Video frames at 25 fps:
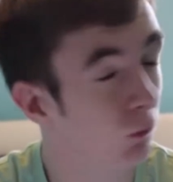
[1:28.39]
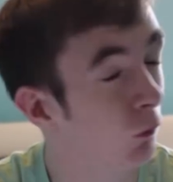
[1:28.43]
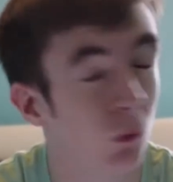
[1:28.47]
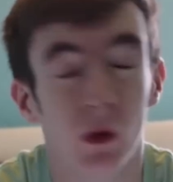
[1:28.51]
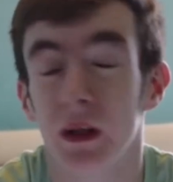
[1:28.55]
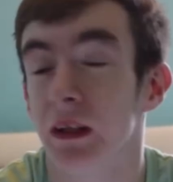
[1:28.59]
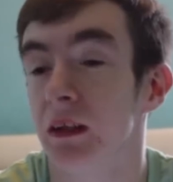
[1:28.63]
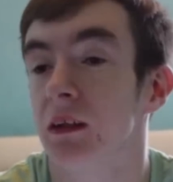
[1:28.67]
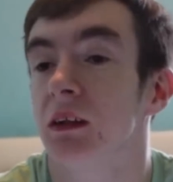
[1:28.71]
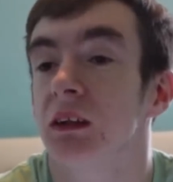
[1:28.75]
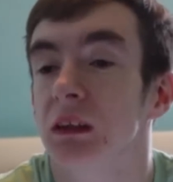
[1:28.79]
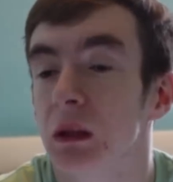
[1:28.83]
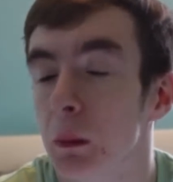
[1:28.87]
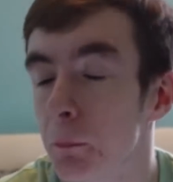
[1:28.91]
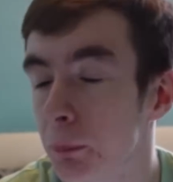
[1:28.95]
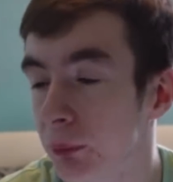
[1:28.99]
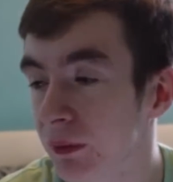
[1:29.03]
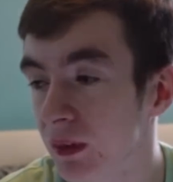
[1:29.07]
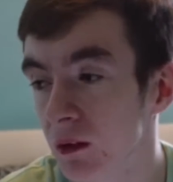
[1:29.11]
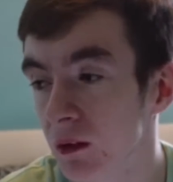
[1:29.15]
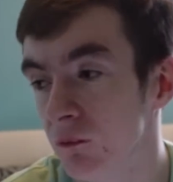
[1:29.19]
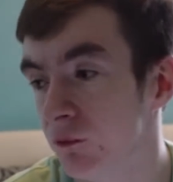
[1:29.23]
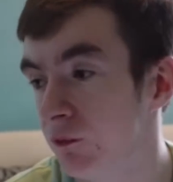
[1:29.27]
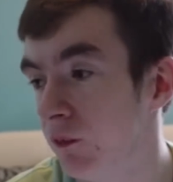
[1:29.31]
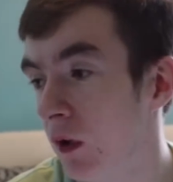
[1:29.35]
But if
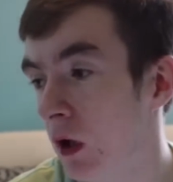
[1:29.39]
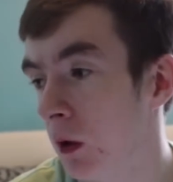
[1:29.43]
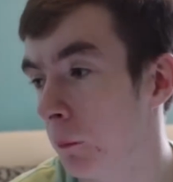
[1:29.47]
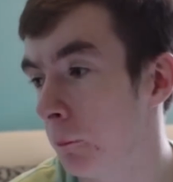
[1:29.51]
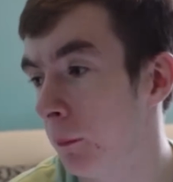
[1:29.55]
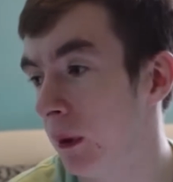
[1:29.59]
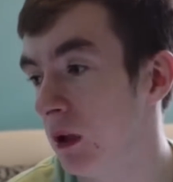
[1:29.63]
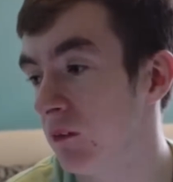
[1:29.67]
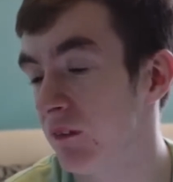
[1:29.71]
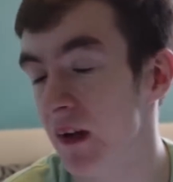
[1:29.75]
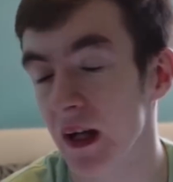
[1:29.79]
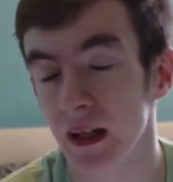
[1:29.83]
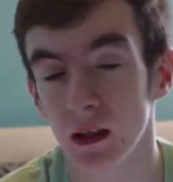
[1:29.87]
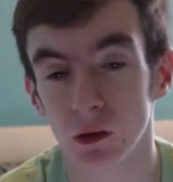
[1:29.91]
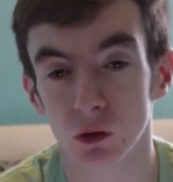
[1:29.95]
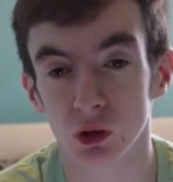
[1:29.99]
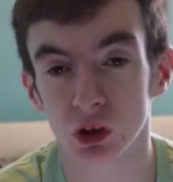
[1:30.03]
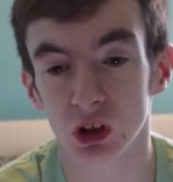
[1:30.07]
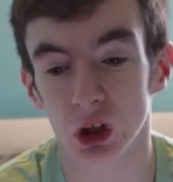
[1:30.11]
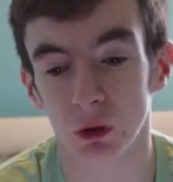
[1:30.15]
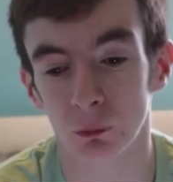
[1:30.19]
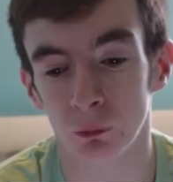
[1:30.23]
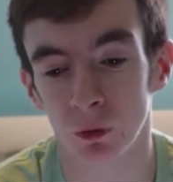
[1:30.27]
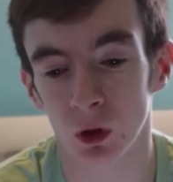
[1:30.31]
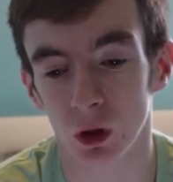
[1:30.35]
I go
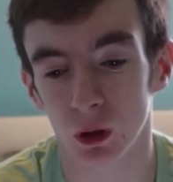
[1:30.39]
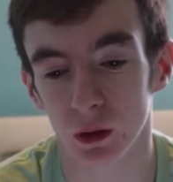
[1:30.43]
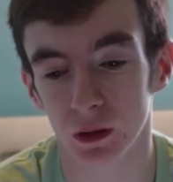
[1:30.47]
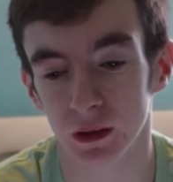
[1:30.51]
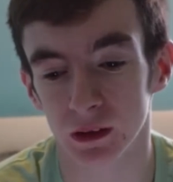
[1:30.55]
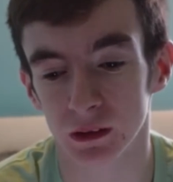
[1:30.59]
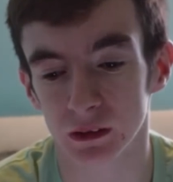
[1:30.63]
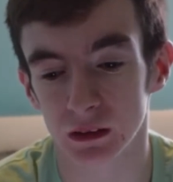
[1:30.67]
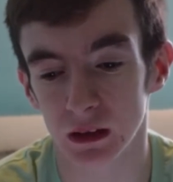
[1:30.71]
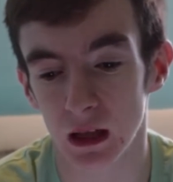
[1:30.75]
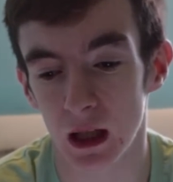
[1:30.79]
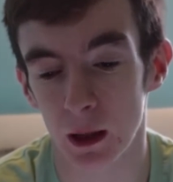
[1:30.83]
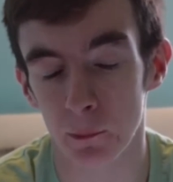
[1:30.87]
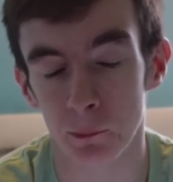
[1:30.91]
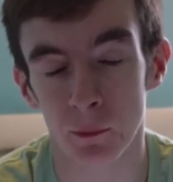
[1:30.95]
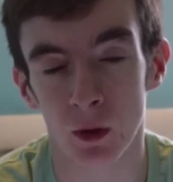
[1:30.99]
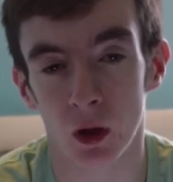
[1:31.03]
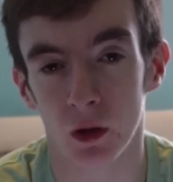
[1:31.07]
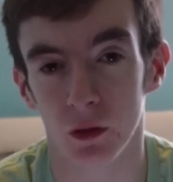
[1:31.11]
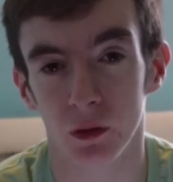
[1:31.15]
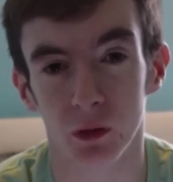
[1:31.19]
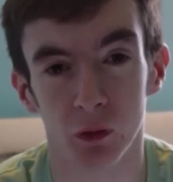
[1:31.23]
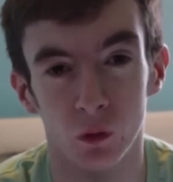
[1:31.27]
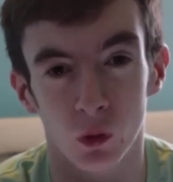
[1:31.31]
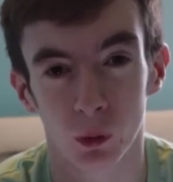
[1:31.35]
somewhere that I'm
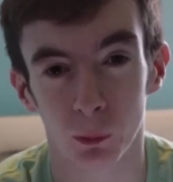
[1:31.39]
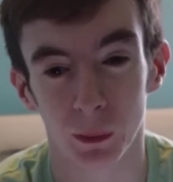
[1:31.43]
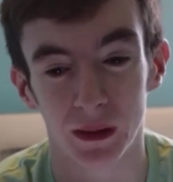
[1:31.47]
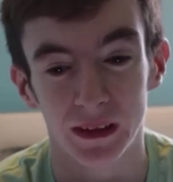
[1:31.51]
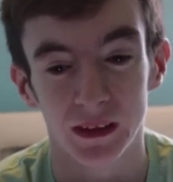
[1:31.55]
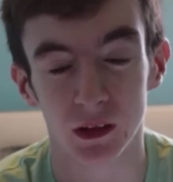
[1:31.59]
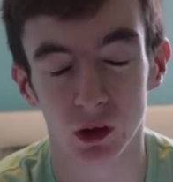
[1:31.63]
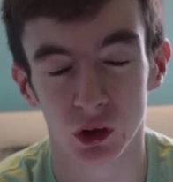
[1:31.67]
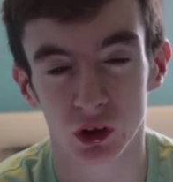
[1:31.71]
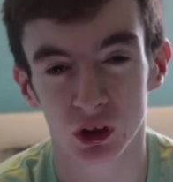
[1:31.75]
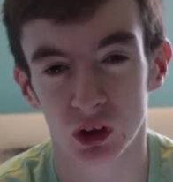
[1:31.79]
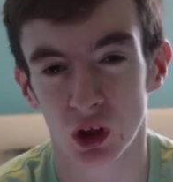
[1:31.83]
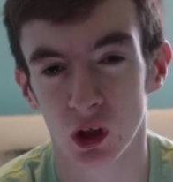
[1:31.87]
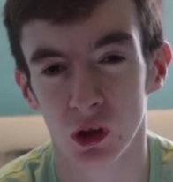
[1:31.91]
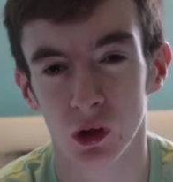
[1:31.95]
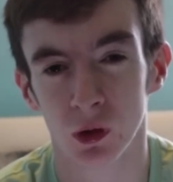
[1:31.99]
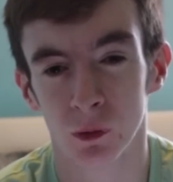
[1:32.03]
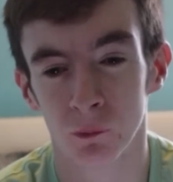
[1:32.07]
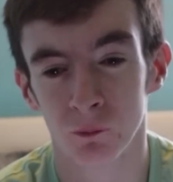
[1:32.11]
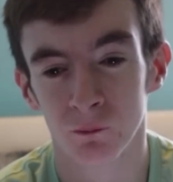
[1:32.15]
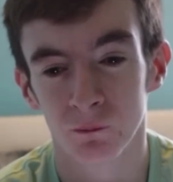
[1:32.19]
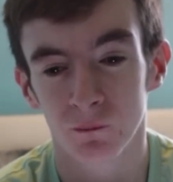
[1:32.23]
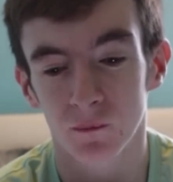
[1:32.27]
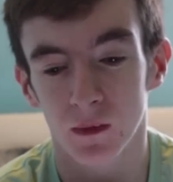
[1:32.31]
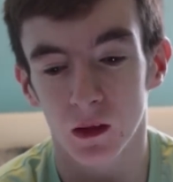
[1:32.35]
not normally used
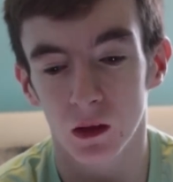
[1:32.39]
to,